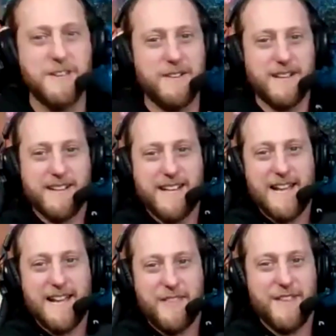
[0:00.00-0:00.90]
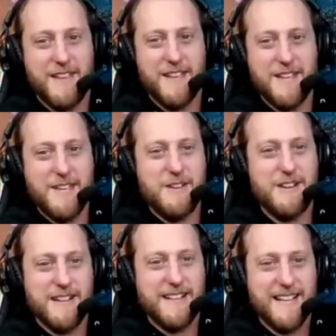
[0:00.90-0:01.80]
you, you didn't okay? get
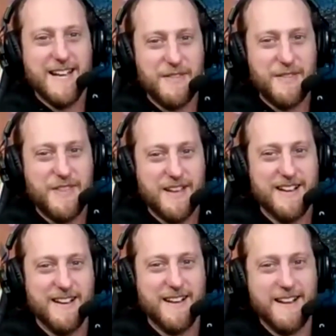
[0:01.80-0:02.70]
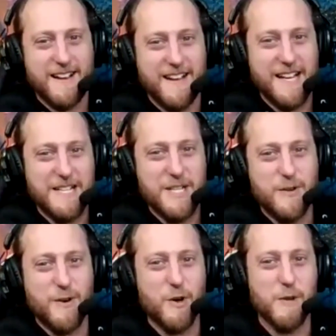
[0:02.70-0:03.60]
you didn't get the uh,
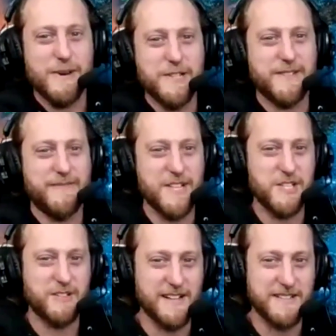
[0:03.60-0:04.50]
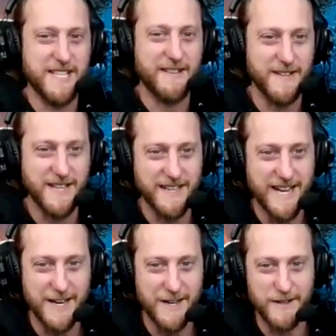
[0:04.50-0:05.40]
and do a whole bunch of physical
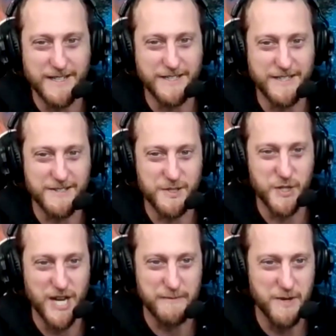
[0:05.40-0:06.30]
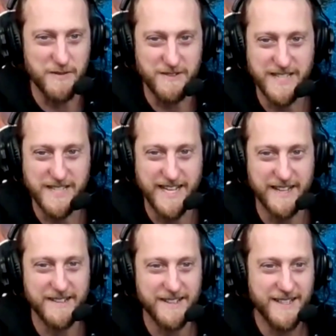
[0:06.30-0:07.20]
activity now and just drop over
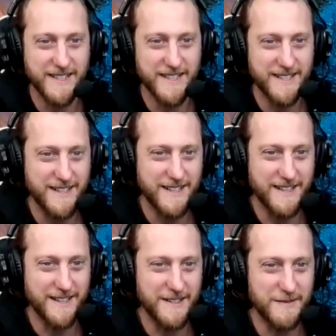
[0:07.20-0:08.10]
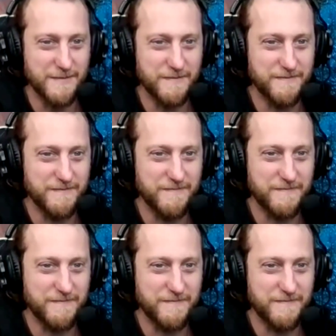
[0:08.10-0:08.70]
dead. Um,